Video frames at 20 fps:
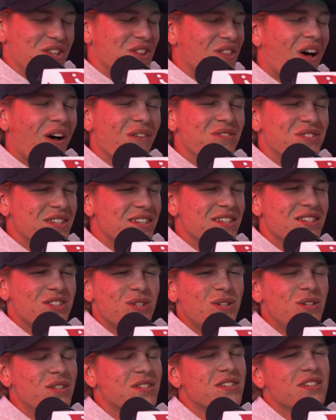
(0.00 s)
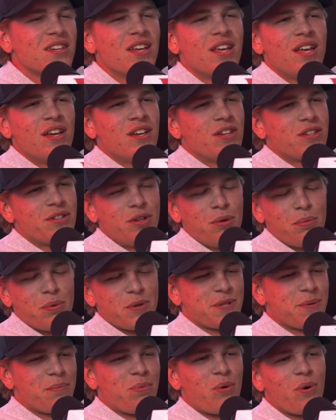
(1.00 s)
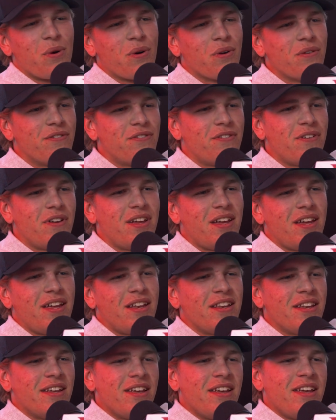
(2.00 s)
loves it. She's super supportive and